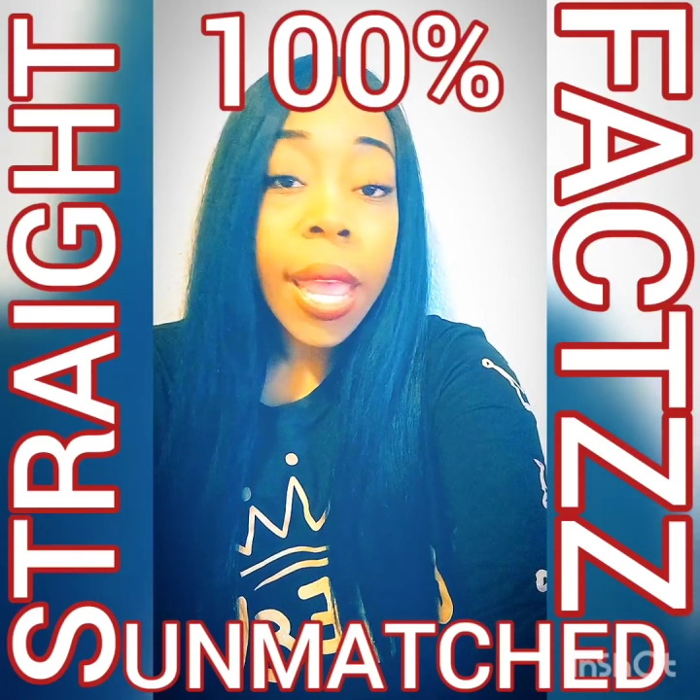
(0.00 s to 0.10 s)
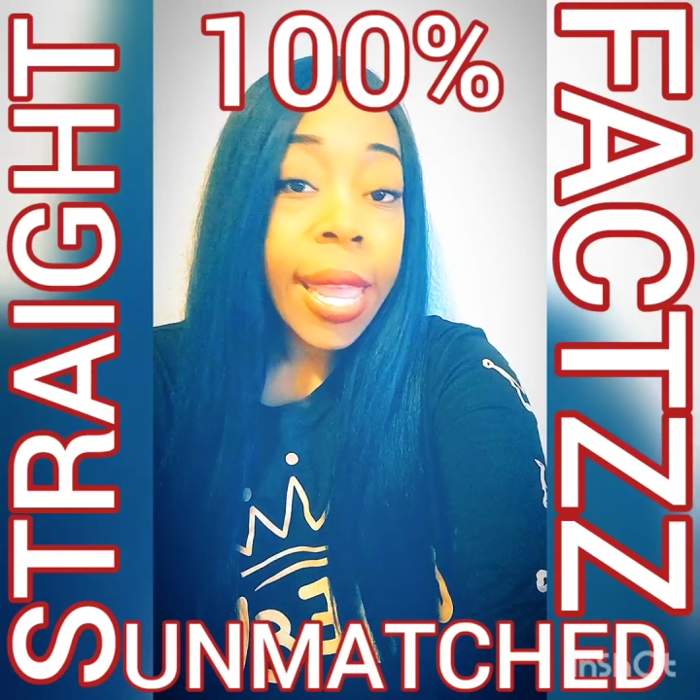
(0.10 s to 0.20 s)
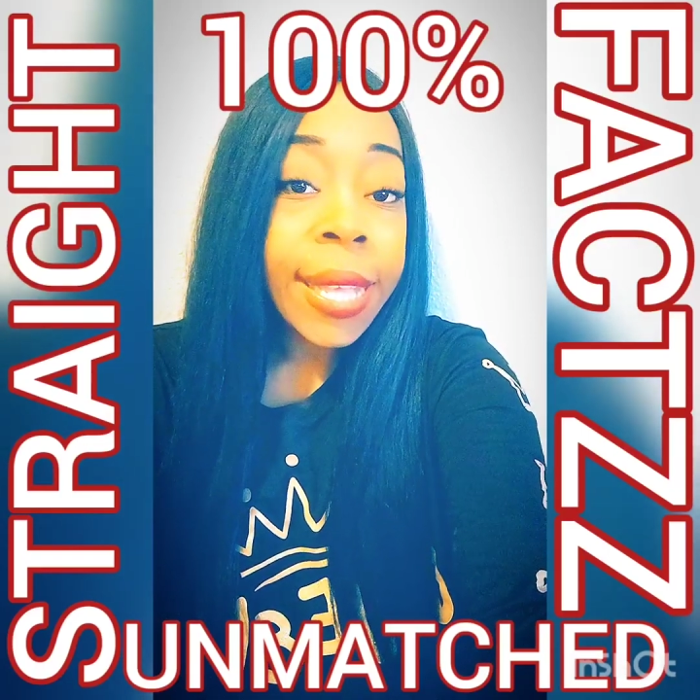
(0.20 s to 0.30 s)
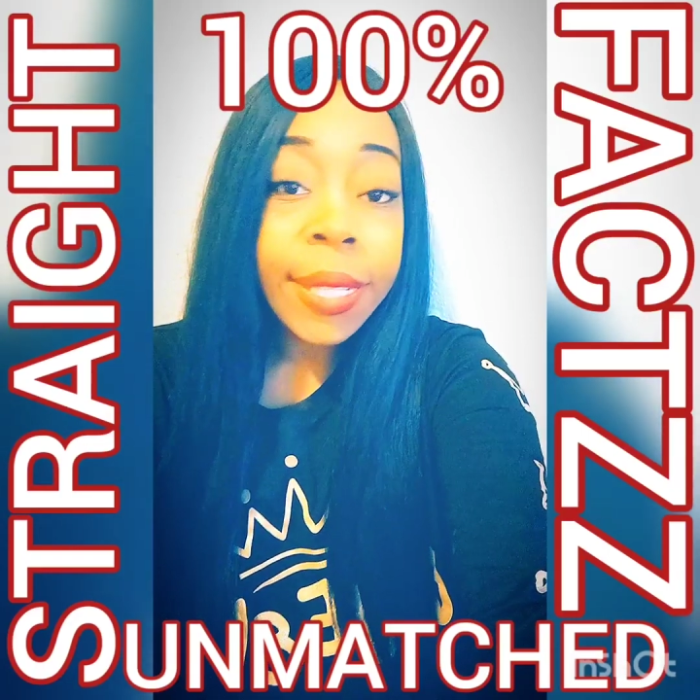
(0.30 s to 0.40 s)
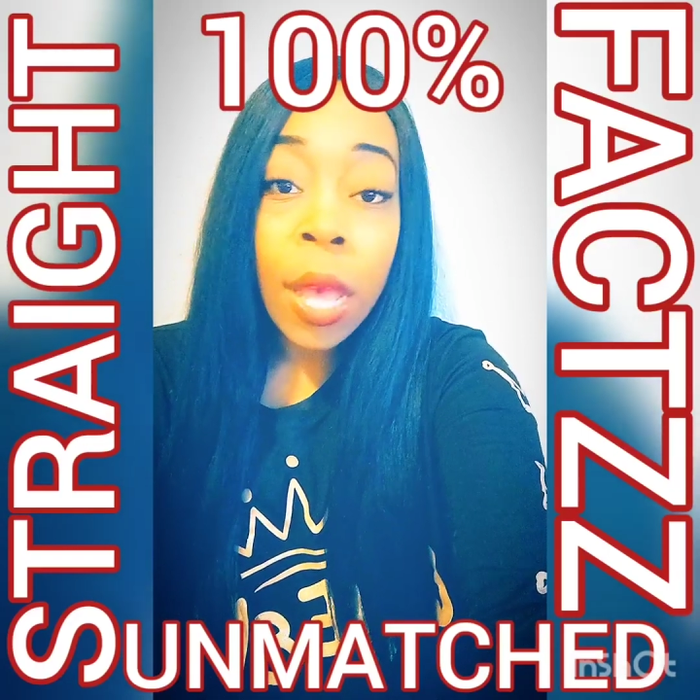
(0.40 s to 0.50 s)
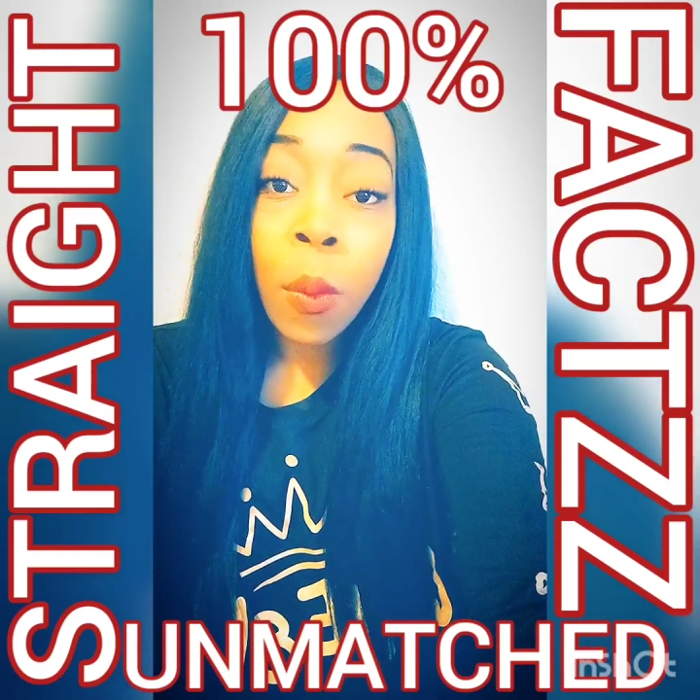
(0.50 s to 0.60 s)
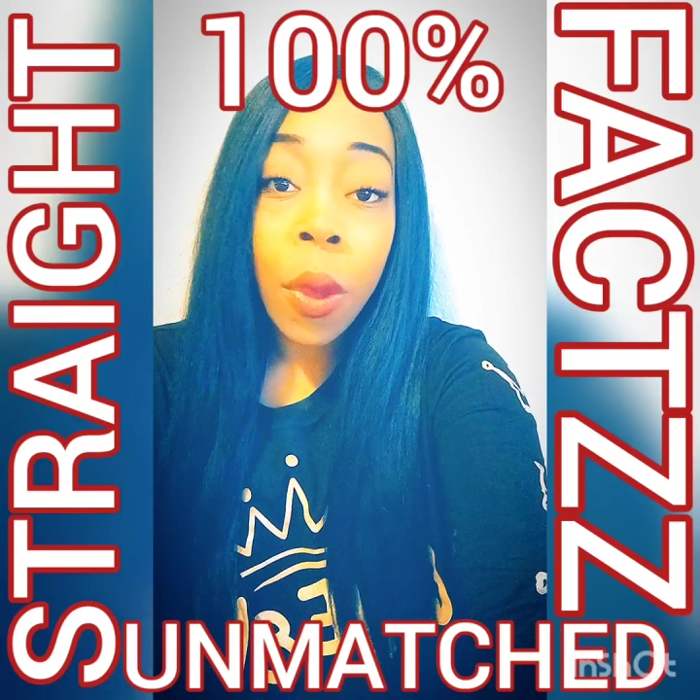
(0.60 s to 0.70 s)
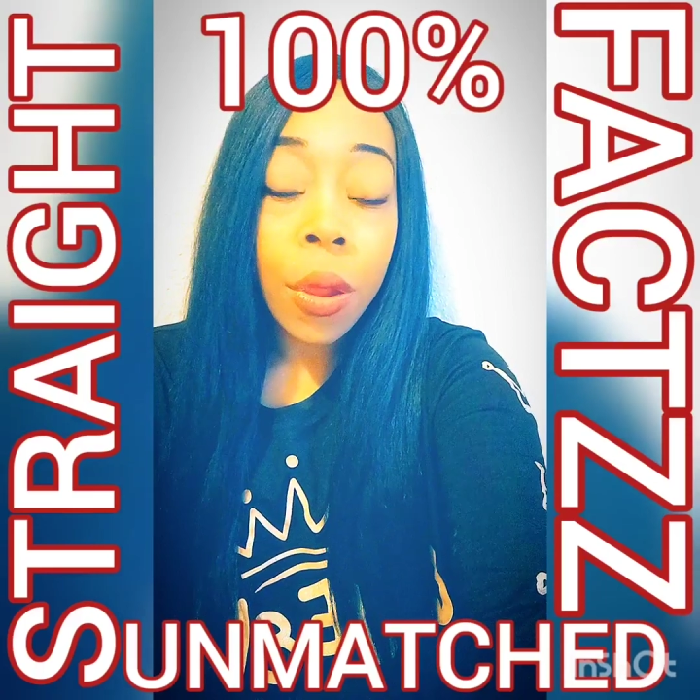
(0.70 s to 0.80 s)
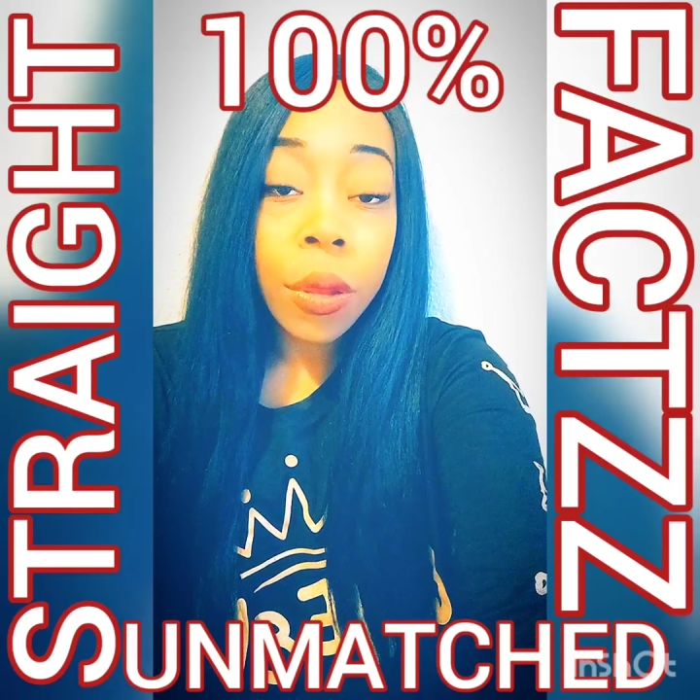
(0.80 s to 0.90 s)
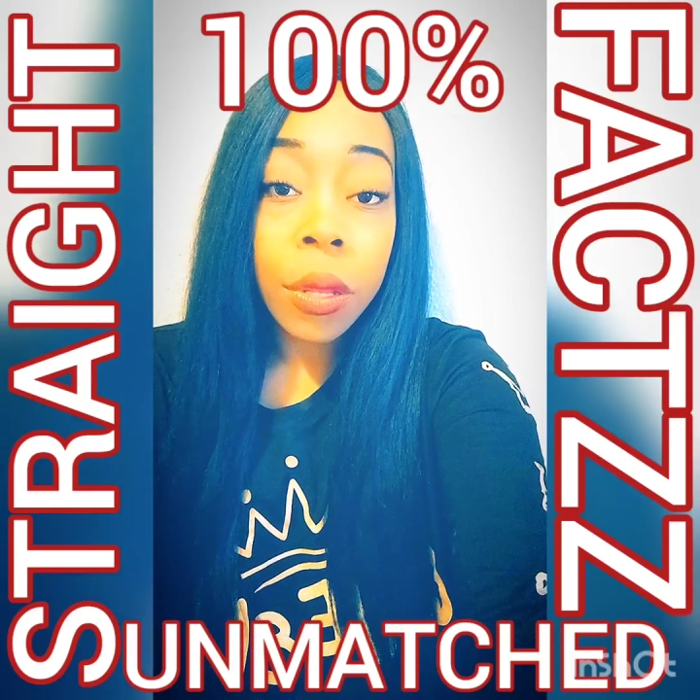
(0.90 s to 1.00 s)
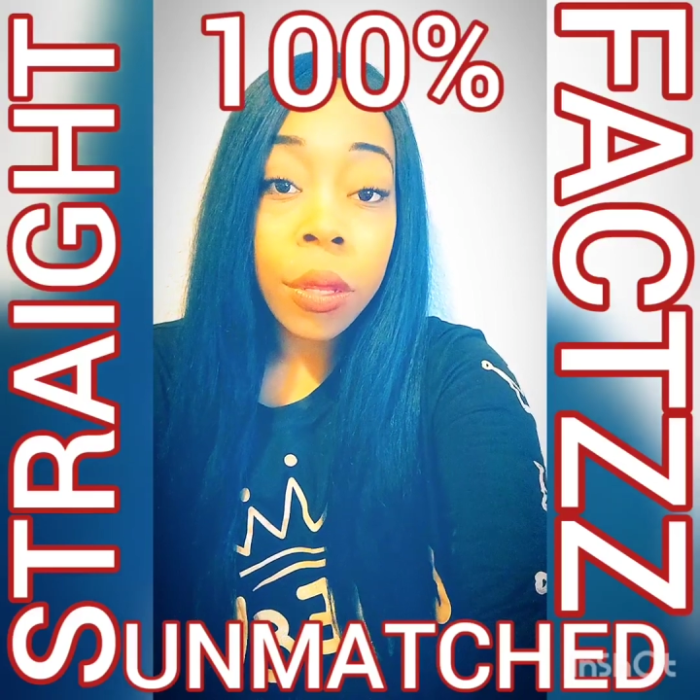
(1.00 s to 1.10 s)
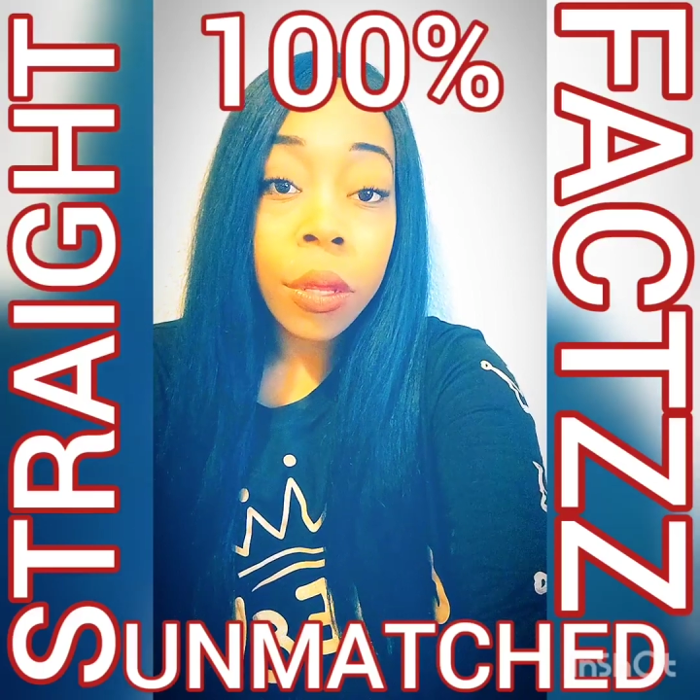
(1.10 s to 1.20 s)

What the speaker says: He's at work.